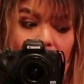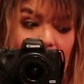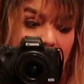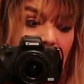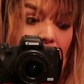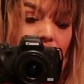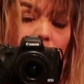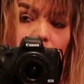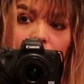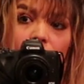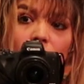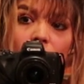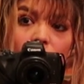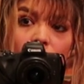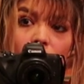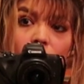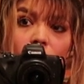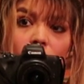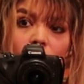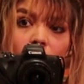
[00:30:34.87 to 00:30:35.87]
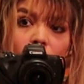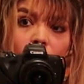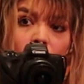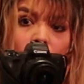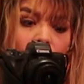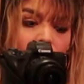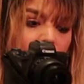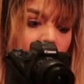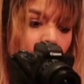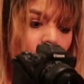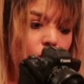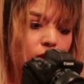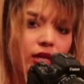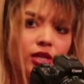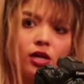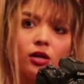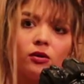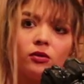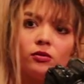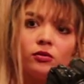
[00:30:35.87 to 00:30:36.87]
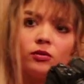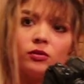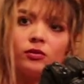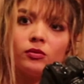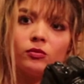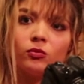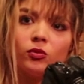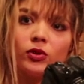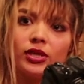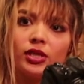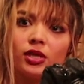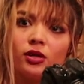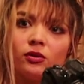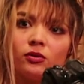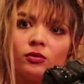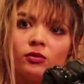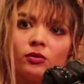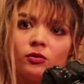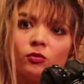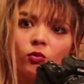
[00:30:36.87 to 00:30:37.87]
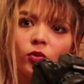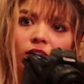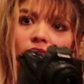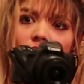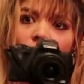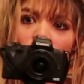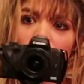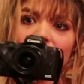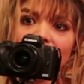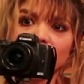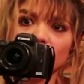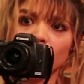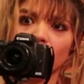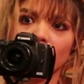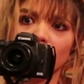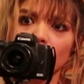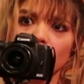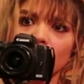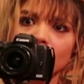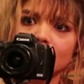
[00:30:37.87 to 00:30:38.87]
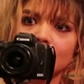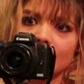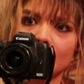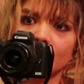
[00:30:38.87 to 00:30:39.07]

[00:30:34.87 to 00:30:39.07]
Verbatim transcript: Telling you. Willow, Willow, Willow is Me spirit.